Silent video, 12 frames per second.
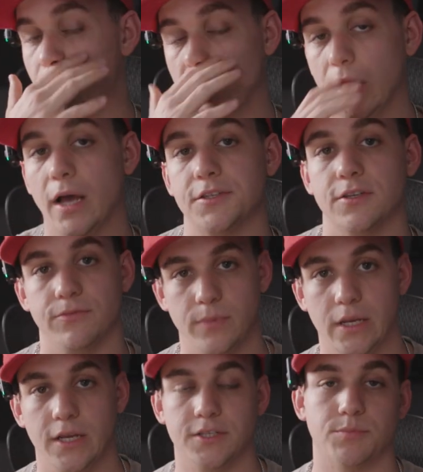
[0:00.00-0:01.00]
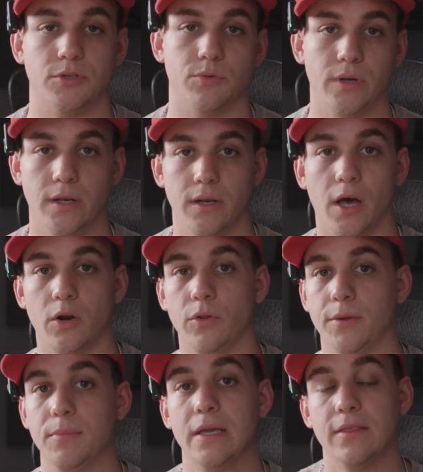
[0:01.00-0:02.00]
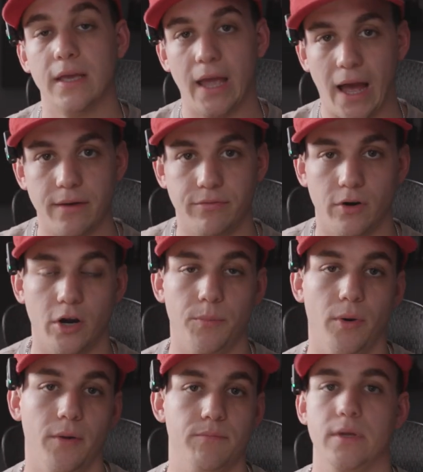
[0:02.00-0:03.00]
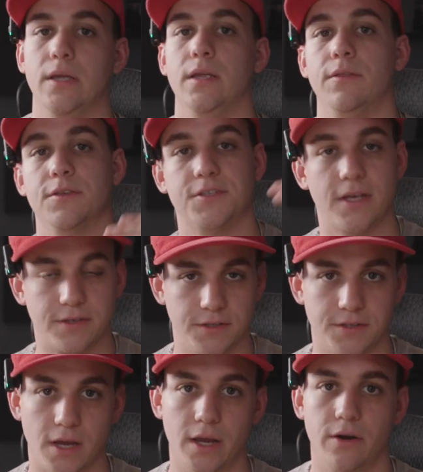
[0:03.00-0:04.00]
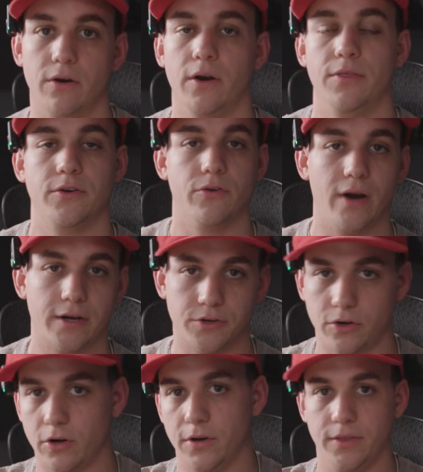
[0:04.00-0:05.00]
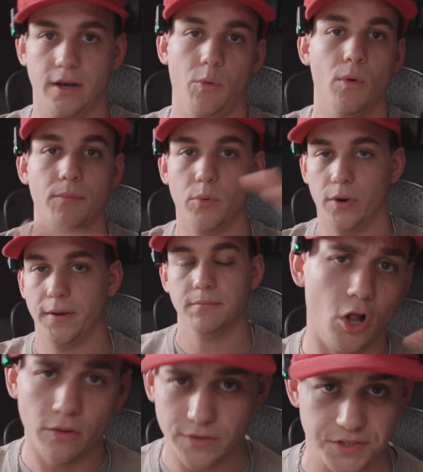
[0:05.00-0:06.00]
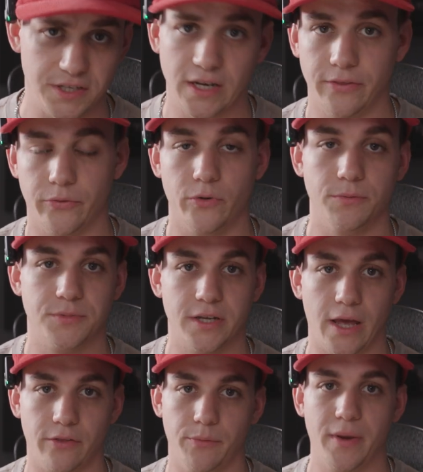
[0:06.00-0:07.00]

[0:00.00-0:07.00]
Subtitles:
were lots of meetings between not only me and the gaffer, but me and the set designer and the director, and then at one point all of us sitting in the room together